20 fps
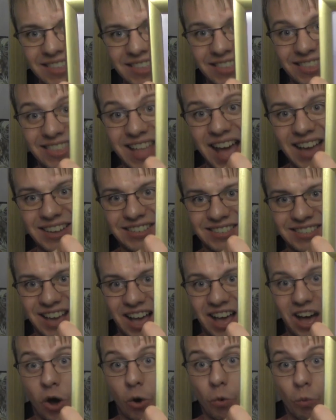a nice
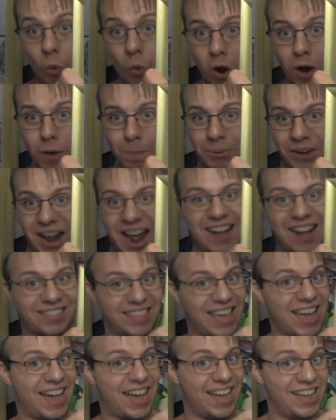uh, award plaque
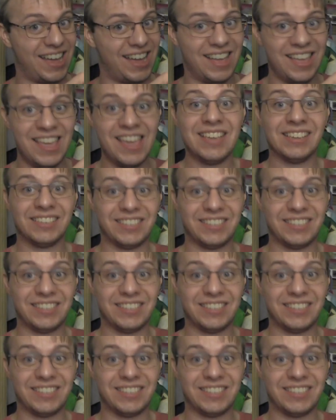that I uh,